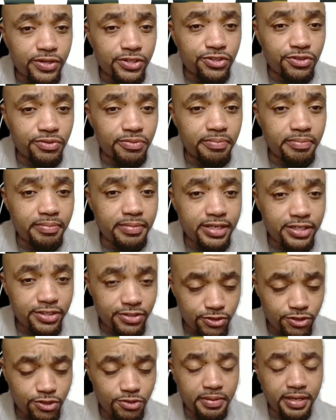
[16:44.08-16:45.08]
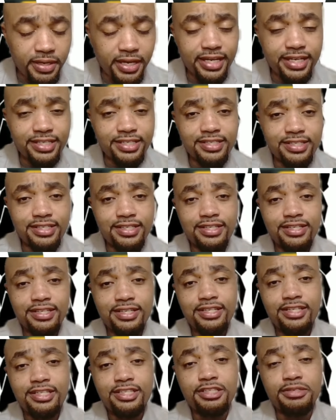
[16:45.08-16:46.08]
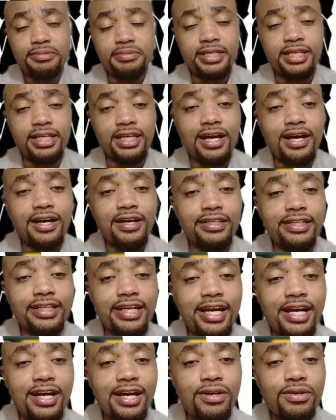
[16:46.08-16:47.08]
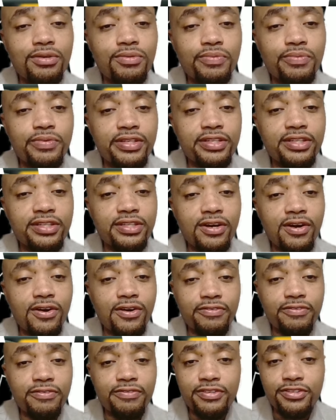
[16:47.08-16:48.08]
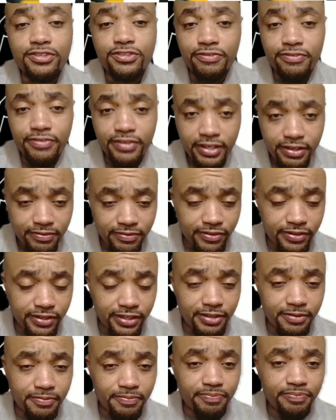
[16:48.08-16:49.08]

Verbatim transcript: your mental space to be clogged down with artificial flavoring